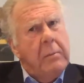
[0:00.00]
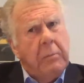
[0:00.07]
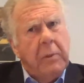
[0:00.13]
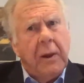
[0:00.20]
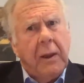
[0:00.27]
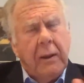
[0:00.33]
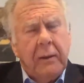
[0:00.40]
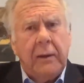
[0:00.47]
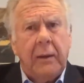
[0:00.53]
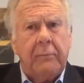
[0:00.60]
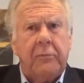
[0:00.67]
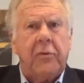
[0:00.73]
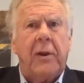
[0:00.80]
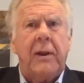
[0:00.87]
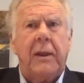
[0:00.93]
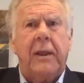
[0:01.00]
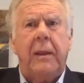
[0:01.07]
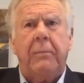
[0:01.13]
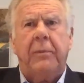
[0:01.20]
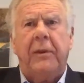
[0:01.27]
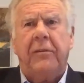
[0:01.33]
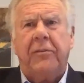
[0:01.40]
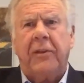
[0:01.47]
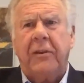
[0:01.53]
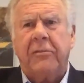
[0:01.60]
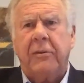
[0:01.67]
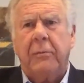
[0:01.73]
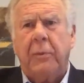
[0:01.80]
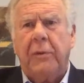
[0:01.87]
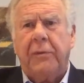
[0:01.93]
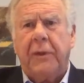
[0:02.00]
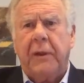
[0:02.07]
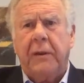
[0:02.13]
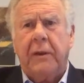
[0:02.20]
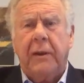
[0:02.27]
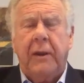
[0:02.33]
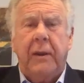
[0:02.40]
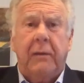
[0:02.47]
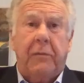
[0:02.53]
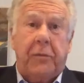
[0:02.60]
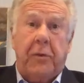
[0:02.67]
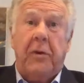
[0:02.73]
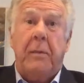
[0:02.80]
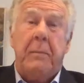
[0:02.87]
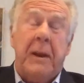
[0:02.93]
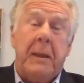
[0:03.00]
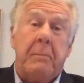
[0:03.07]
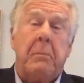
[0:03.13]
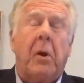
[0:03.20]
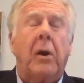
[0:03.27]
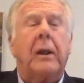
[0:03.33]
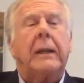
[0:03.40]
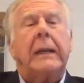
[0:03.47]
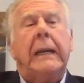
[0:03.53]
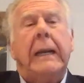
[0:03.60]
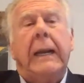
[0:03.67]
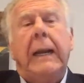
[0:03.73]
But I'm trying to keep these sessions within the 30-minute mark.